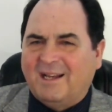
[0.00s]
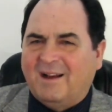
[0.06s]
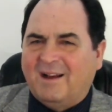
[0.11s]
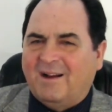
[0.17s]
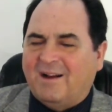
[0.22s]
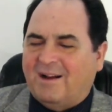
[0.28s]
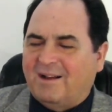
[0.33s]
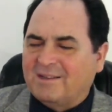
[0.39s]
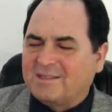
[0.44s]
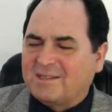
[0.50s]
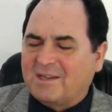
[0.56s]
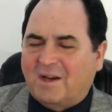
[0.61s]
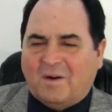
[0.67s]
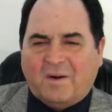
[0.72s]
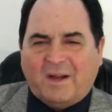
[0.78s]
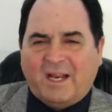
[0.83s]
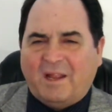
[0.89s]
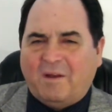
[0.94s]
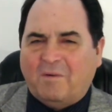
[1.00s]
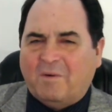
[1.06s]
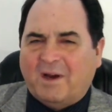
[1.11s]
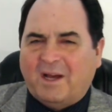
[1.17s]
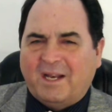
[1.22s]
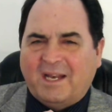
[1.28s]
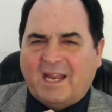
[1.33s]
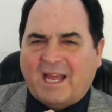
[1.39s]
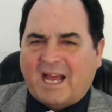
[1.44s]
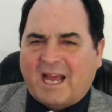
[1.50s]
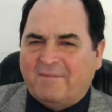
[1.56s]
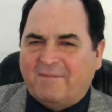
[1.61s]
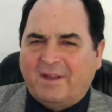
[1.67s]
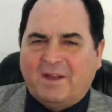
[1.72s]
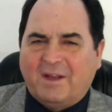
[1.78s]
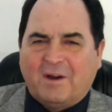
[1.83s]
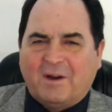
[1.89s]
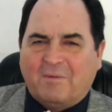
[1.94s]
Also, anyone
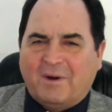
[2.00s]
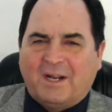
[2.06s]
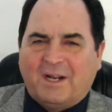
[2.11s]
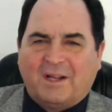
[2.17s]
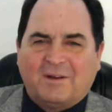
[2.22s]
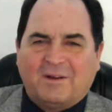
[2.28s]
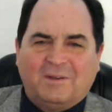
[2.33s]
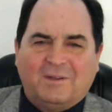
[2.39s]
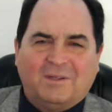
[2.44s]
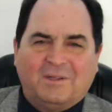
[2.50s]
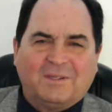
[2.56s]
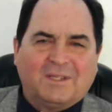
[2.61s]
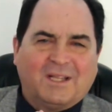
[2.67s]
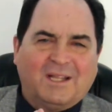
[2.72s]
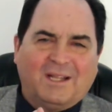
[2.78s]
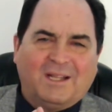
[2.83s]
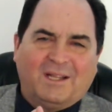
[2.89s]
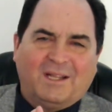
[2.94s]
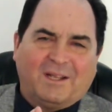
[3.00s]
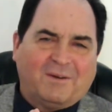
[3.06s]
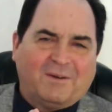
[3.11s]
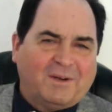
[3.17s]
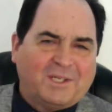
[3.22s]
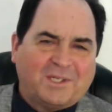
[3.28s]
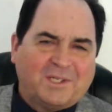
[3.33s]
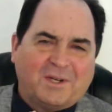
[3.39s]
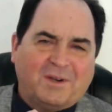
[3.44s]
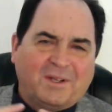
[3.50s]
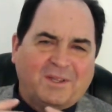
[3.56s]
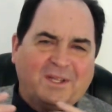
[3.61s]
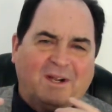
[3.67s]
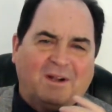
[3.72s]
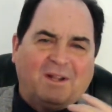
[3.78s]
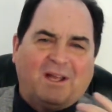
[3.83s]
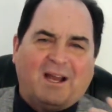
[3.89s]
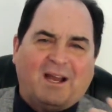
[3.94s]
having heretical literature in
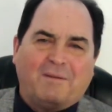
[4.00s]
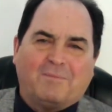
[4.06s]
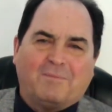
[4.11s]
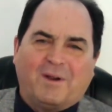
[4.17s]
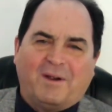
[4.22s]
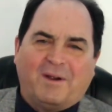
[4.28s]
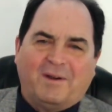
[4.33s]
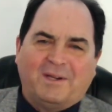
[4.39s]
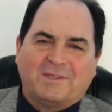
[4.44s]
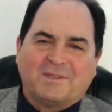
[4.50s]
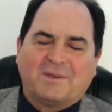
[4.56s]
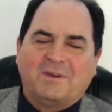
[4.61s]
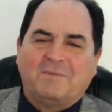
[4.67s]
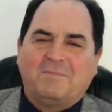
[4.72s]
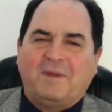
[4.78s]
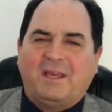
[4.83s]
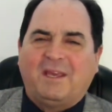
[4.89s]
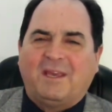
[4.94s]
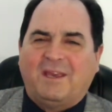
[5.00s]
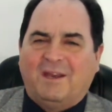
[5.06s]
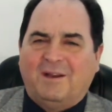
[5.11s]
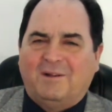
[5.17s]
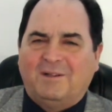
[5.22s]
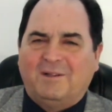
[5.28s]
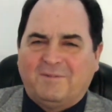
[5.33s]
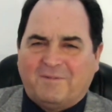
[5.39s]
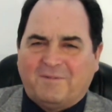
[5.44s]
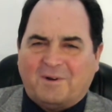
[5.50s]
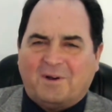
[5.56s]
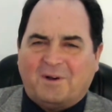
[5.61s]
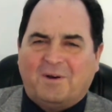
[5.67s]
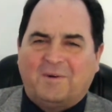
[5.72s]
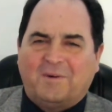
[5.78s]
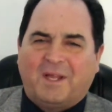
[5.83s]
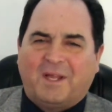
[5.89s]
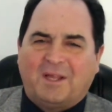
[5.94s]
their libraries could be killed for
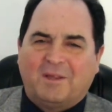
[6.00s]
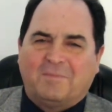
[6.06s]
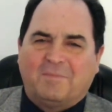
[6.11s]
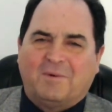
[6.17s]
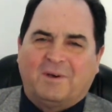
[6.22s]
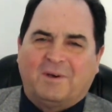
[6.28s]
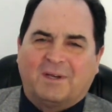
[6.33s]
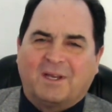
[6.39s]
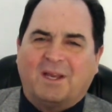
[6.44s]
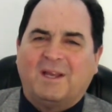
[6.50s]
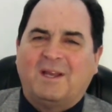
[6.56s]
owning the book,